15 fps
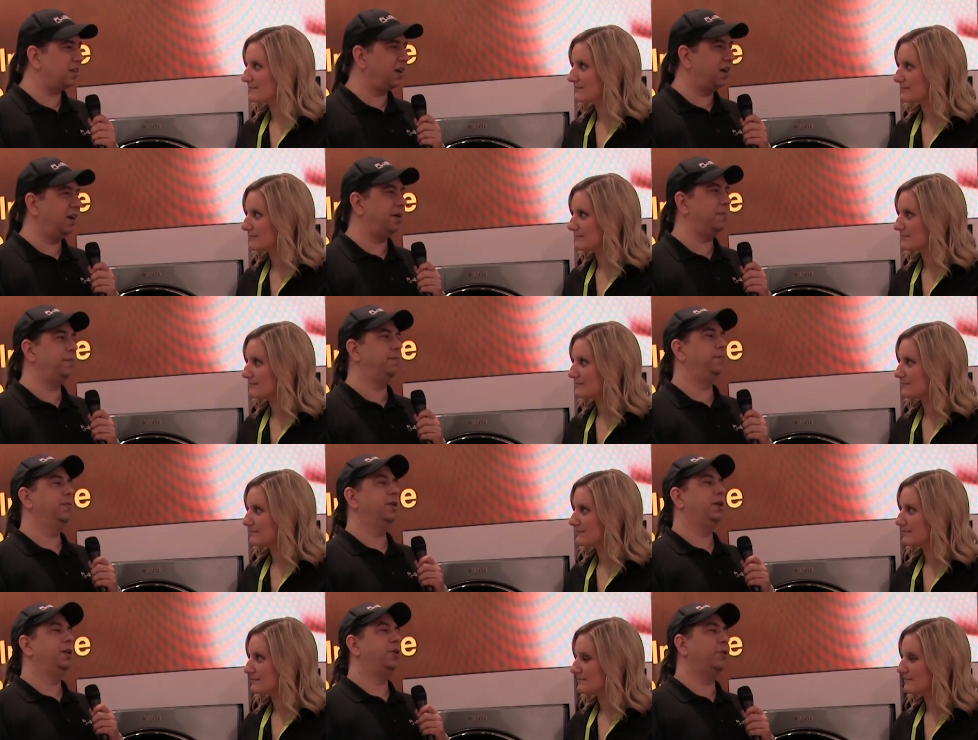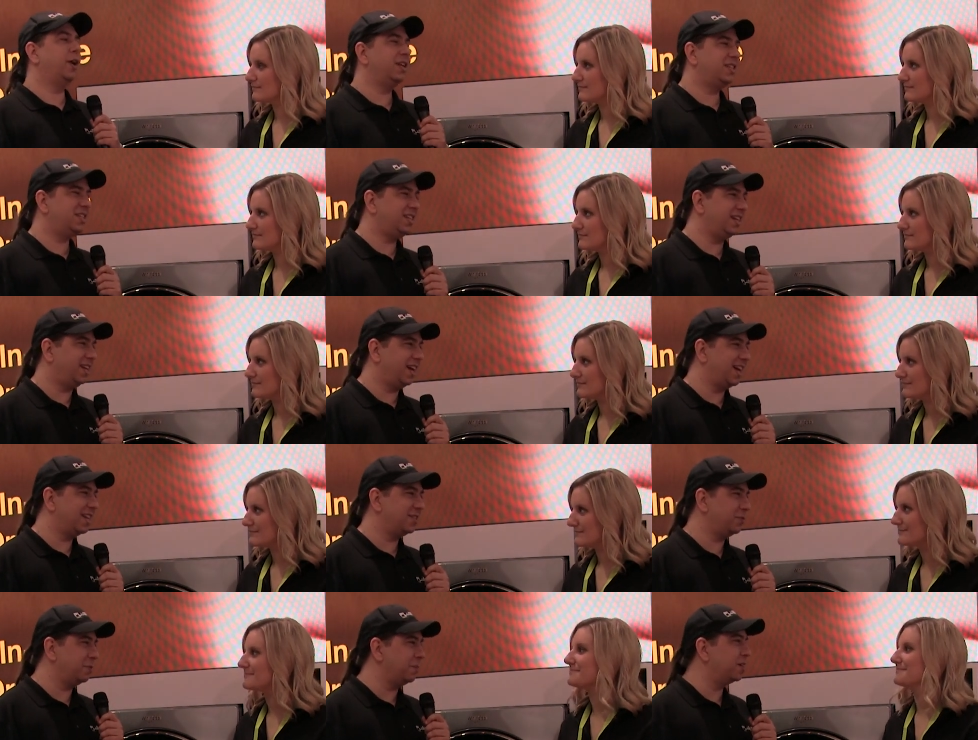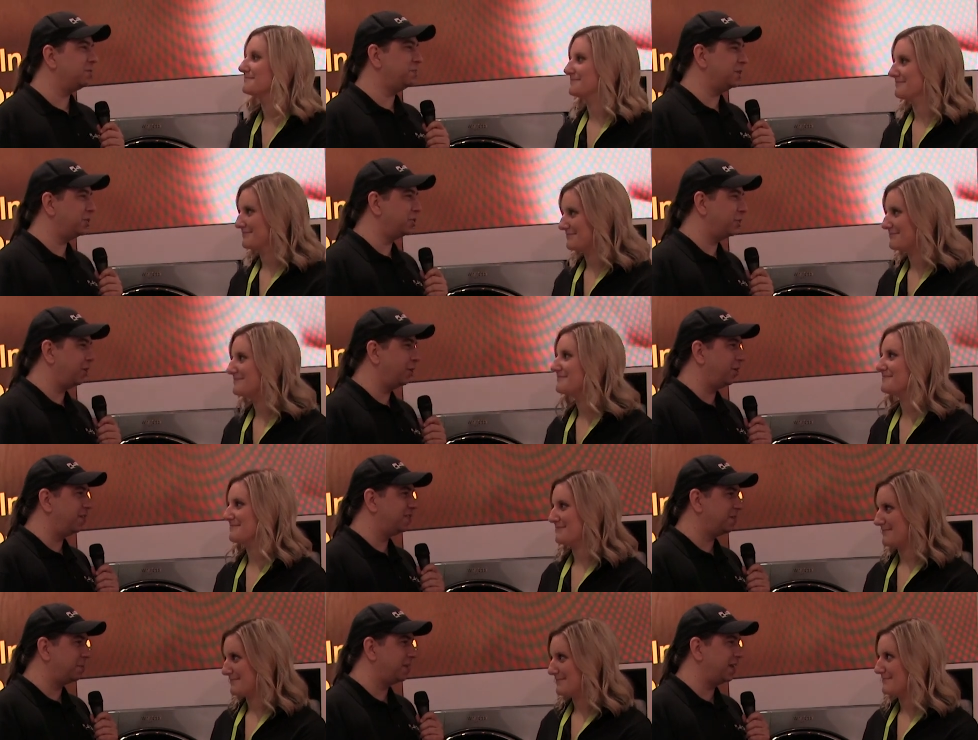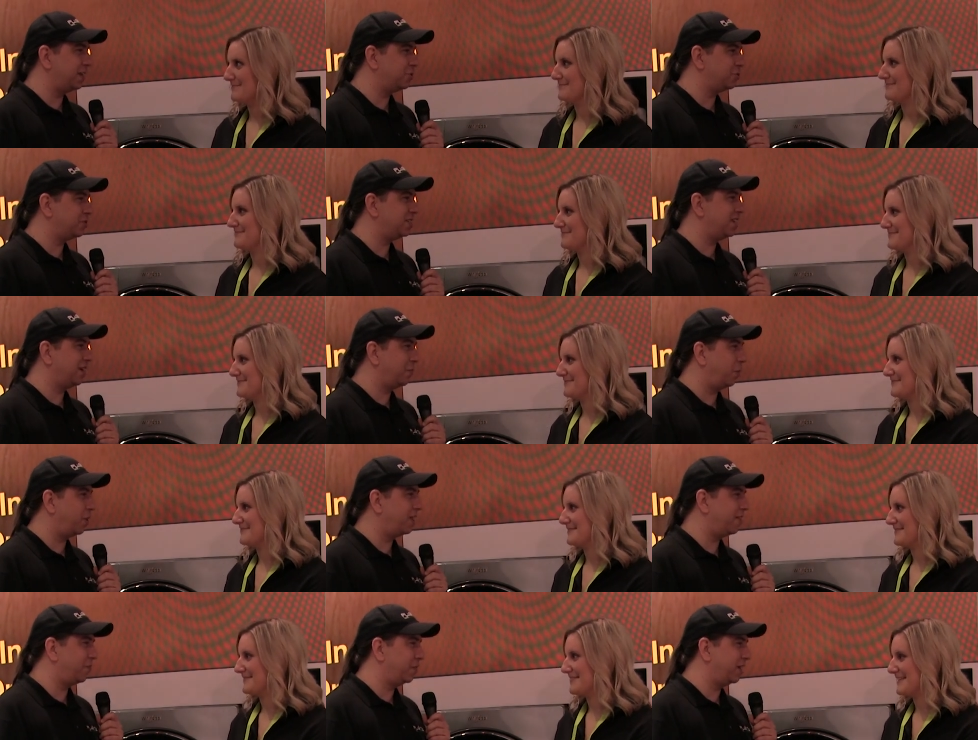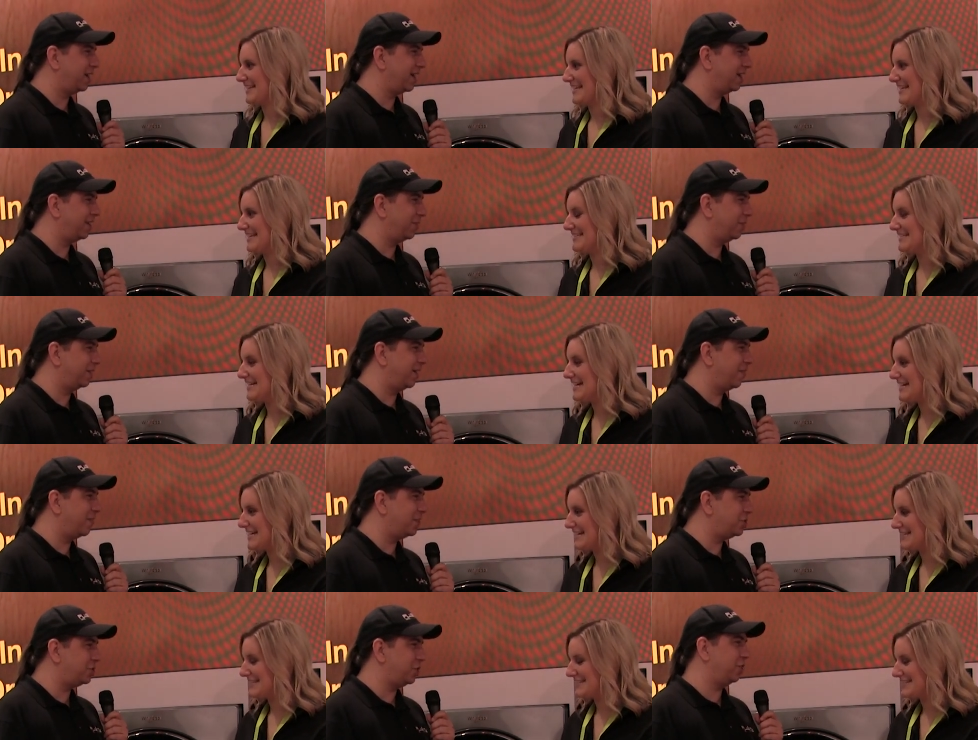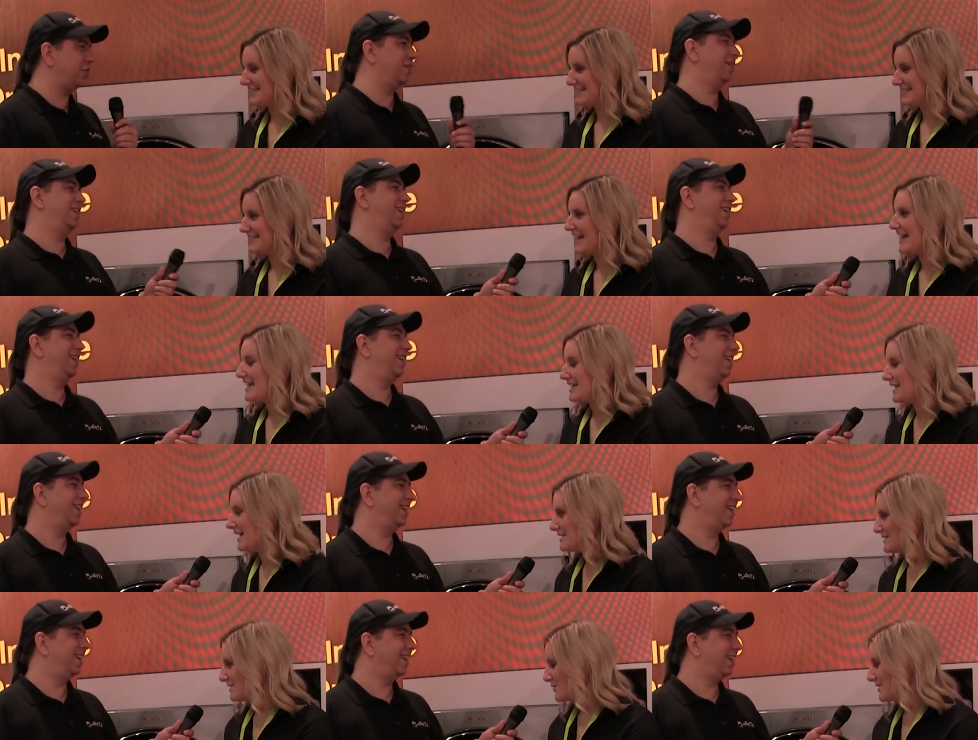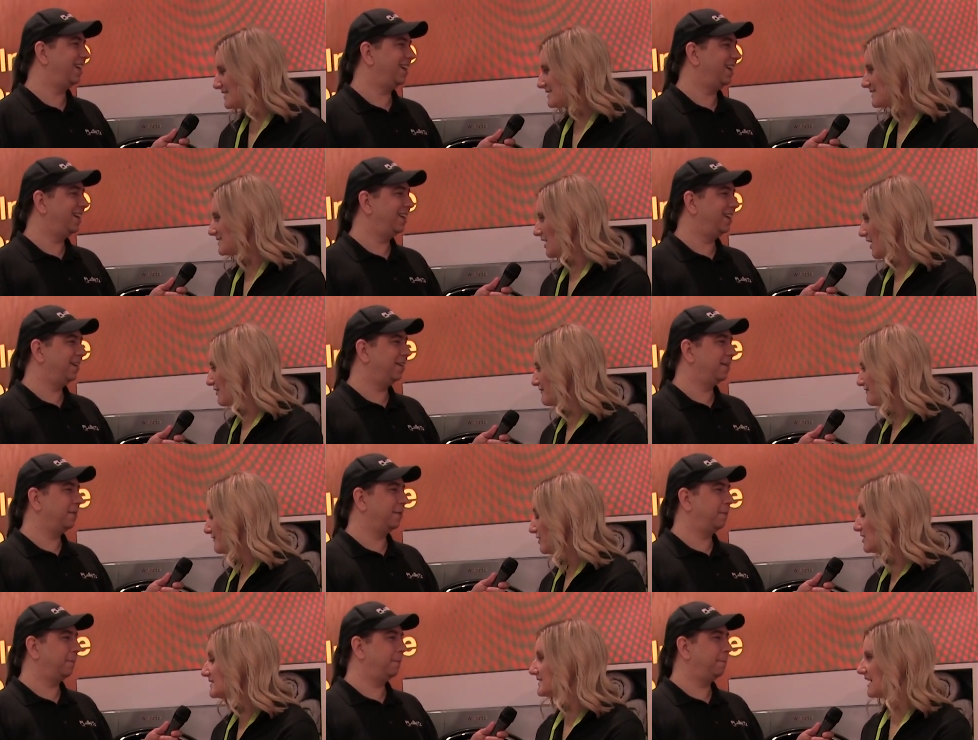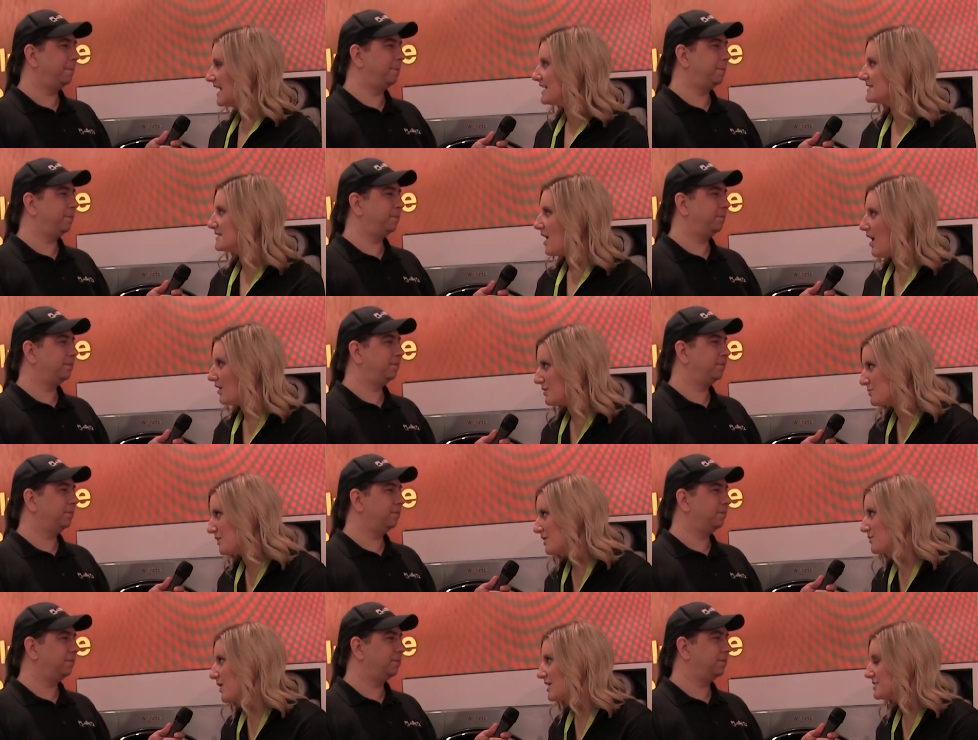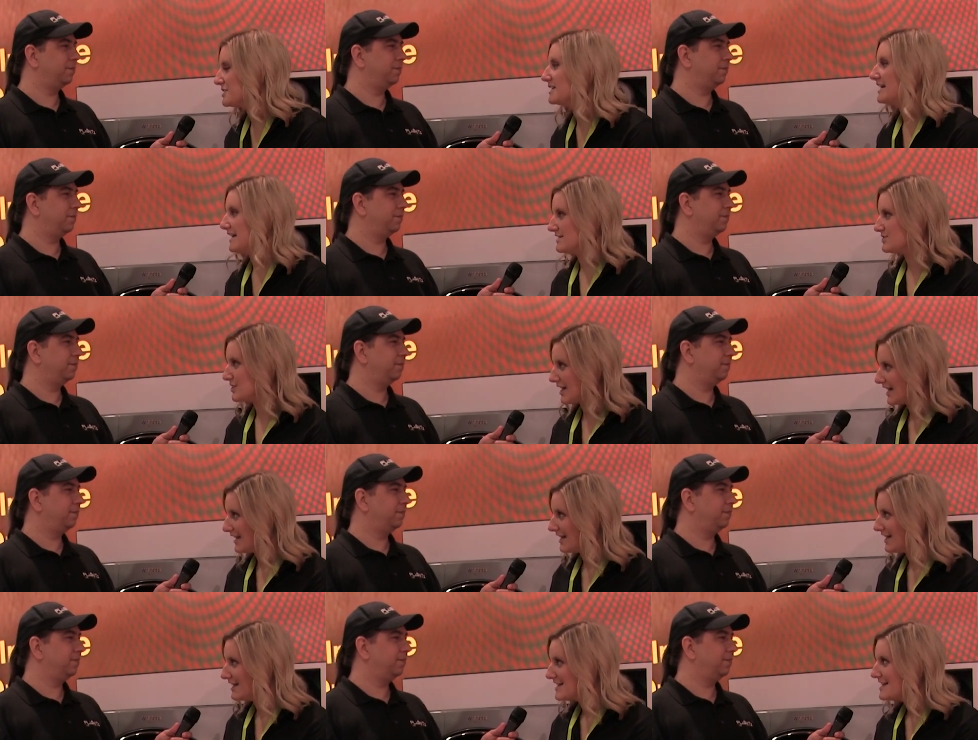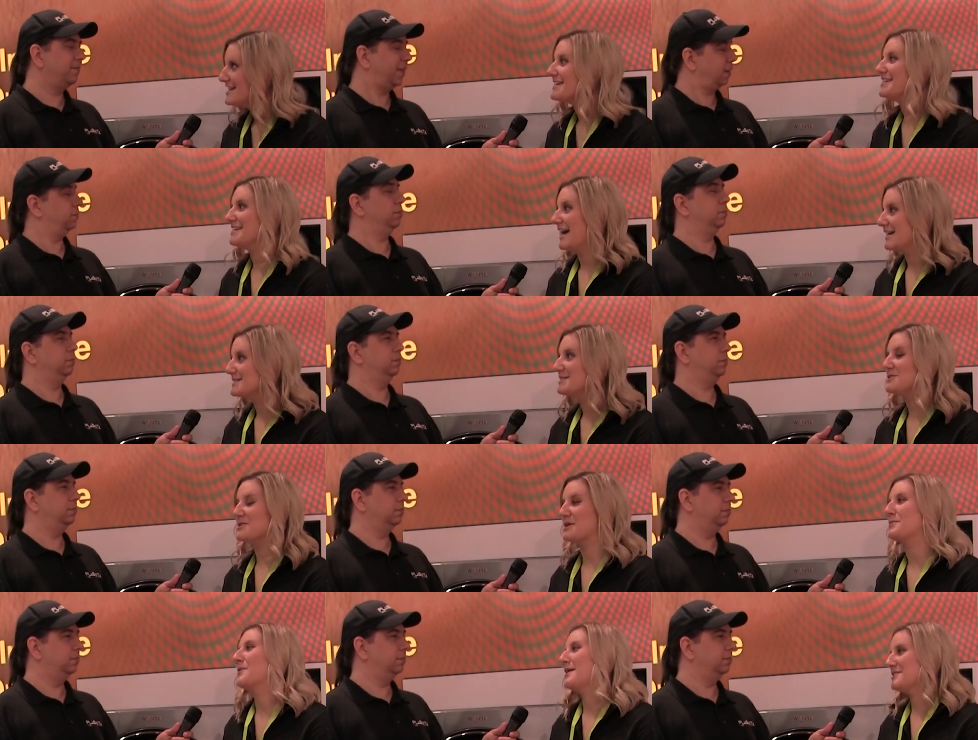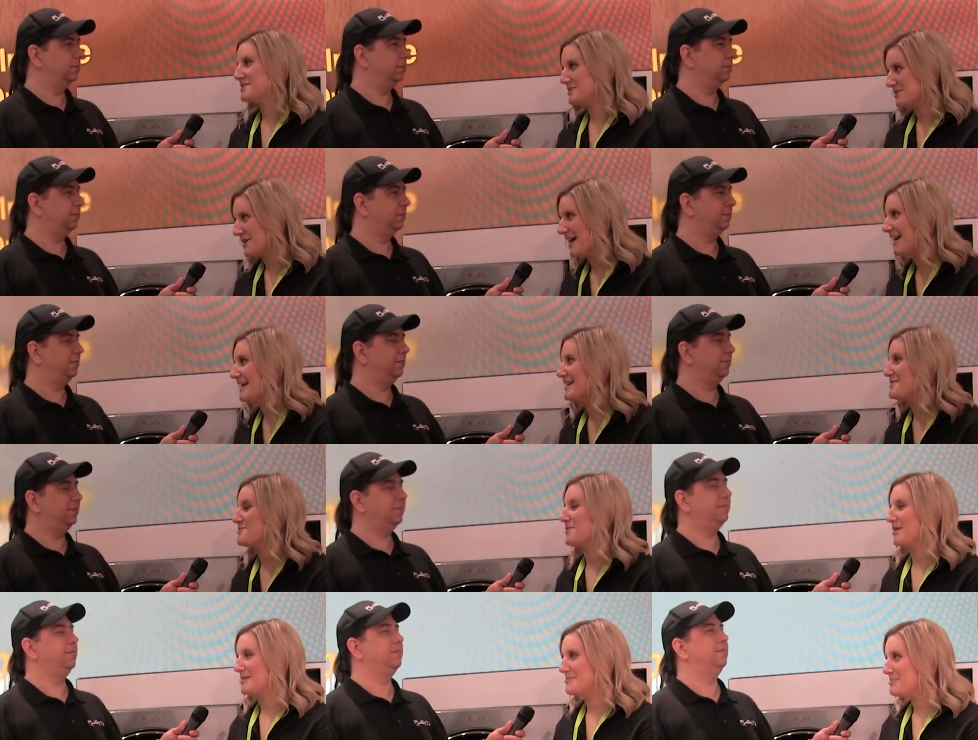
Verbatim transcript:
Speaker 1: time. You're at C E S. We must be showing off something interesting. What have we got going on this year?
Speaker 2: Yeah, so this is our full-size all-in-one washer and dryer. Yes, you can wash and dry in one